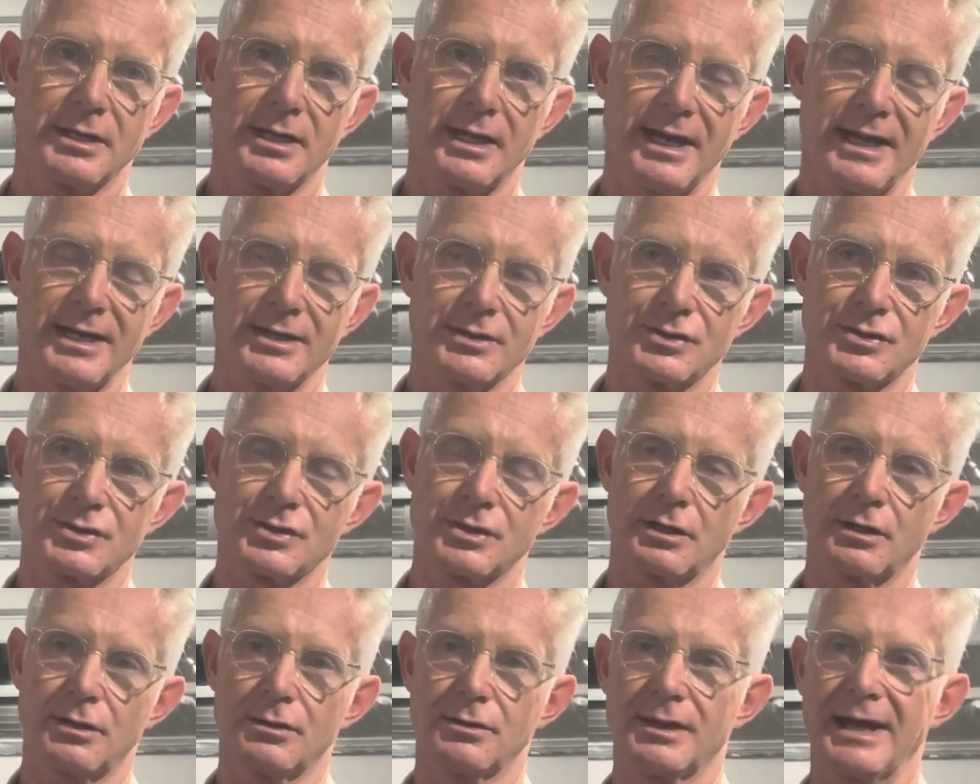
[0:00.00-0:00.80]
And
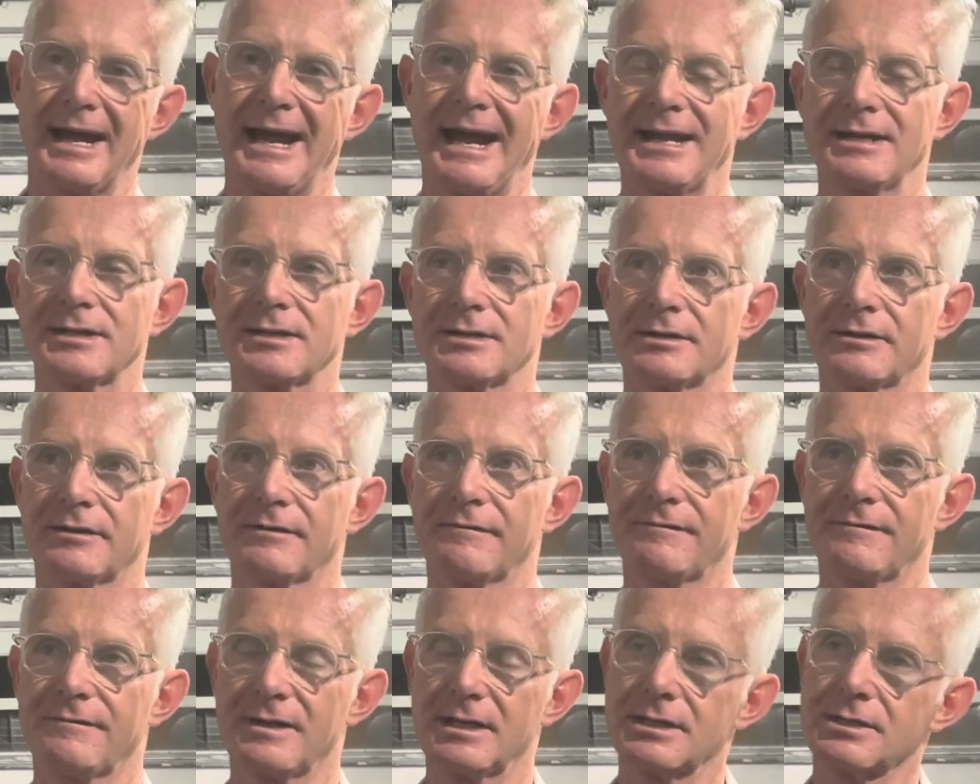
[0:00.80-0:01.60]
so at an
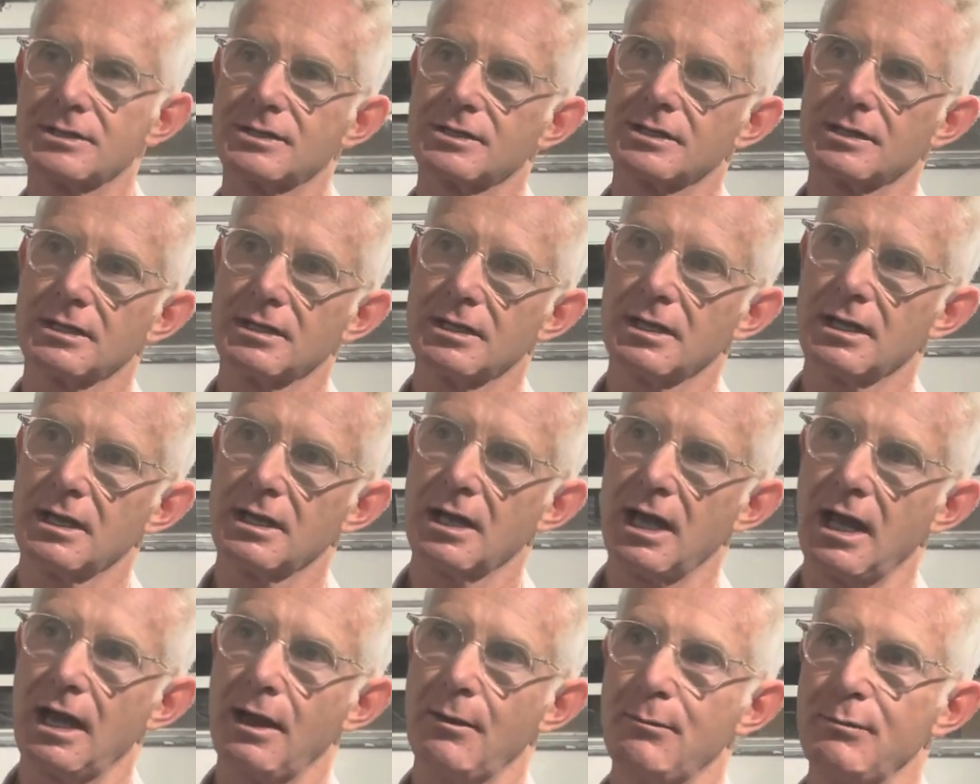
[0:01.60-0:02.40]
event,
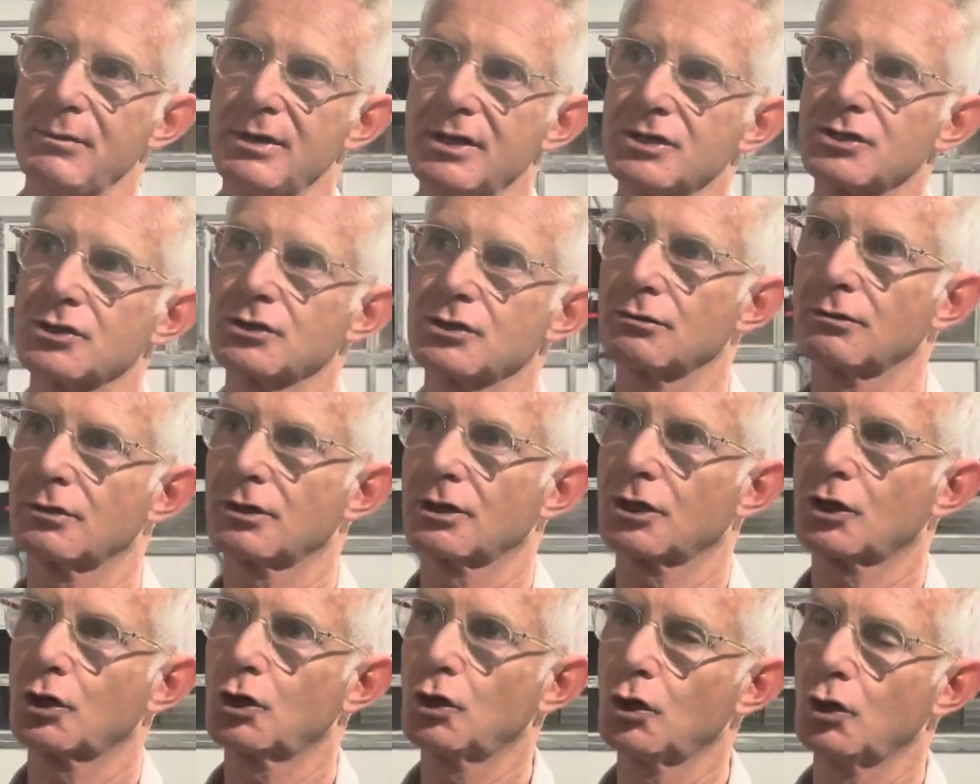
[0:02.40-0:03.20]
a measurer
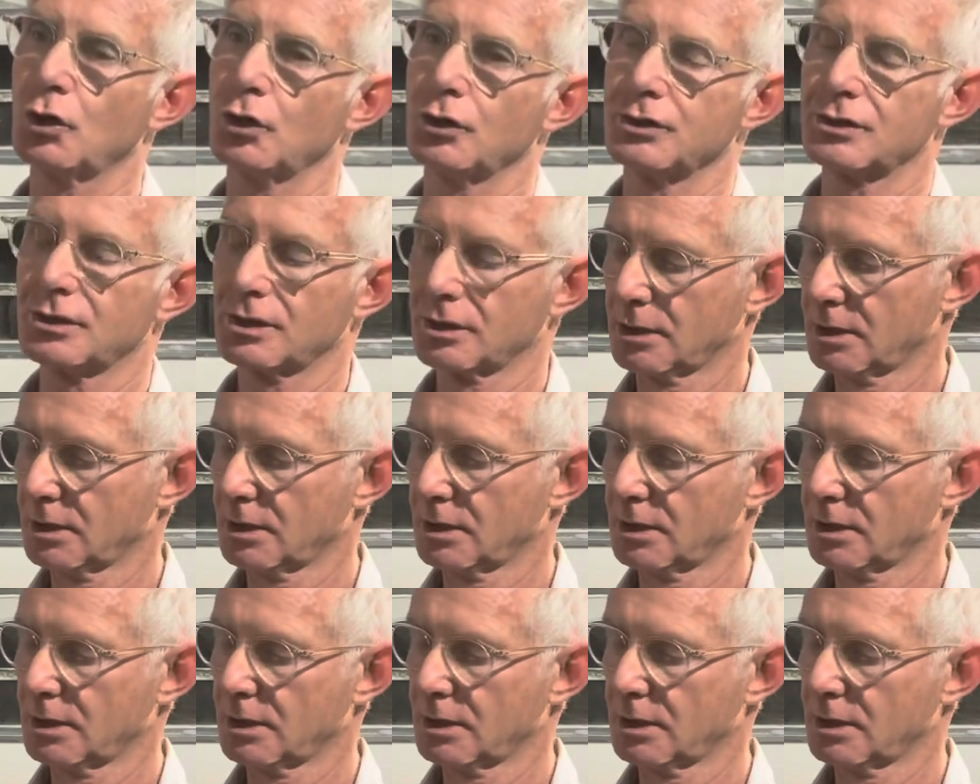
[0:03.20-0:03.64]
could